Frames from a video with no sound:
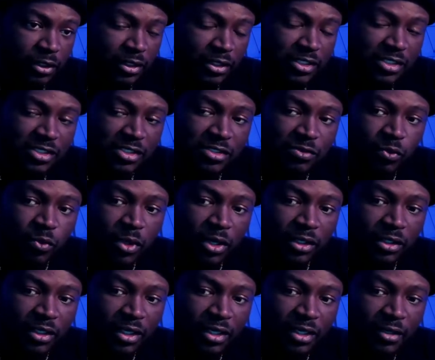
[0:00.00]
This is one
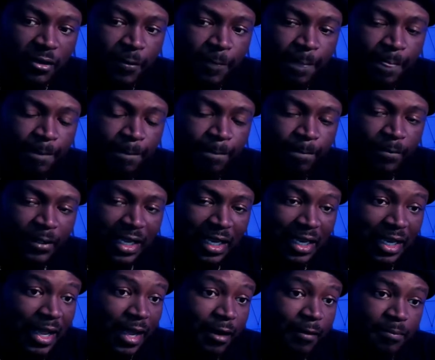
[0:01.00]
that a
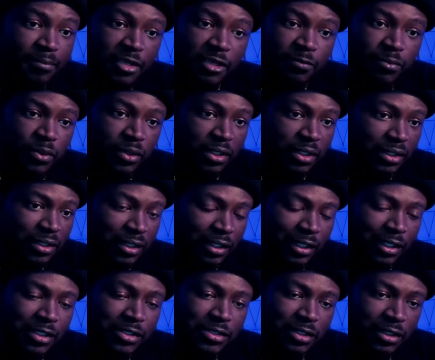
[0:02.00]
lot of people can
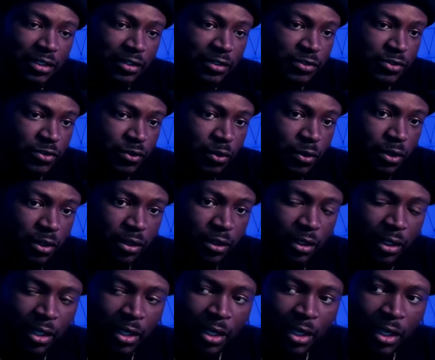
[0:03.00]
easily enjoy,
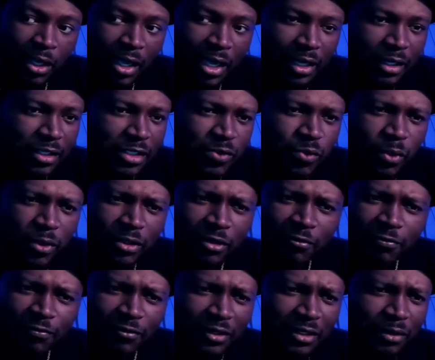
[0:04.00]
and this wouldn't
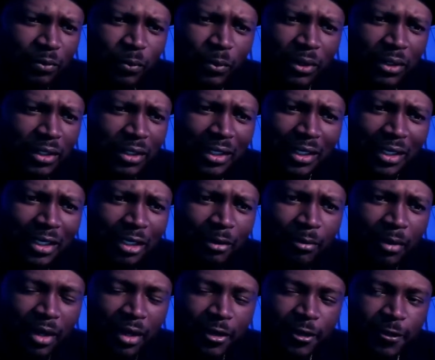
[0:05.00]
offend really
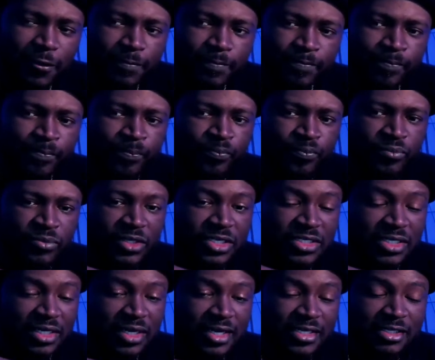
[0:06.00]
anybody. There's a
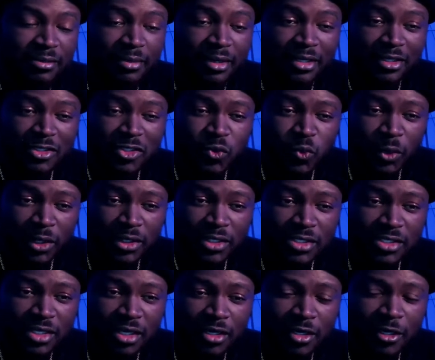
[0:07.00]
nice amount of sweetness
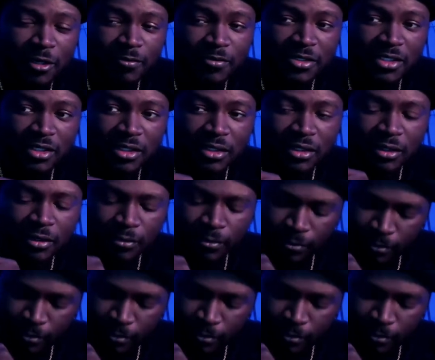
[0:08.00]
that comes in.